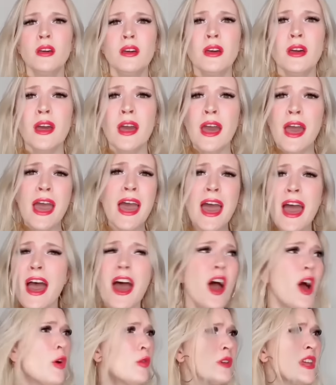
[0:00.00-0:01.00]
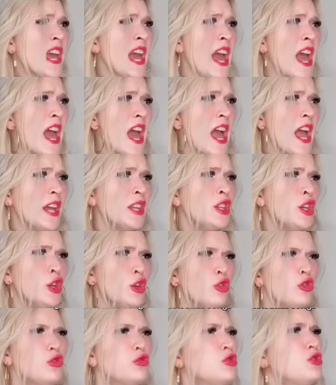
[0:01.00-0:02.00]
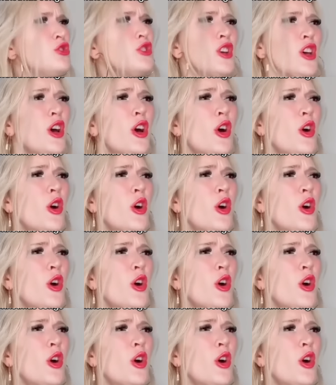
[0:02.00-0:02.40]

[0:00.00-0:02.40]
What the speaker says: How can you do